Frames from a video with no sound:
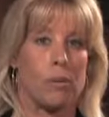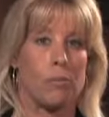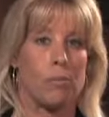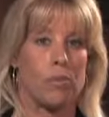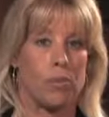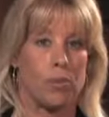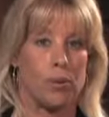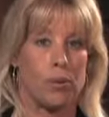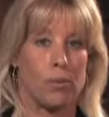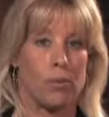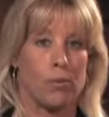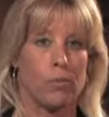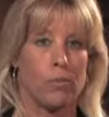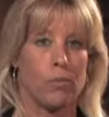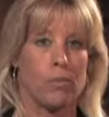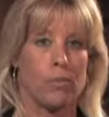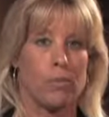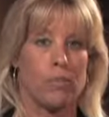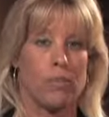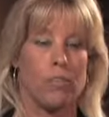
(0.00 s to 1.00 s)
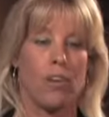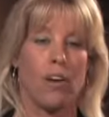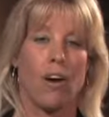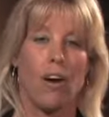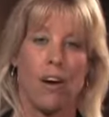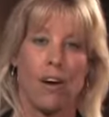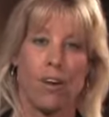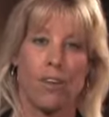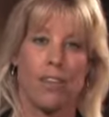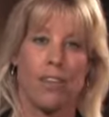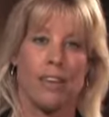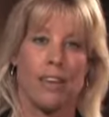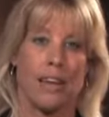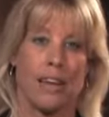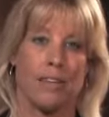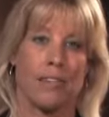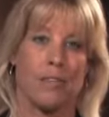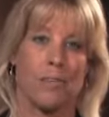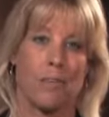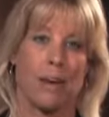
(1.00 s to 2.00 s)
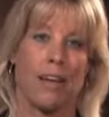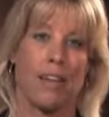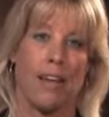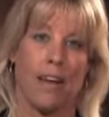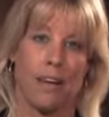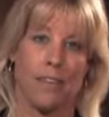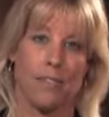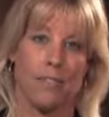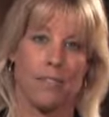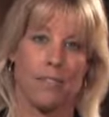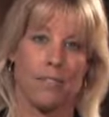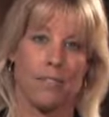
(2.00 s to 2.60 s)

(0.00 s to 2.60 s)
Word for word: him too, all the days of my life.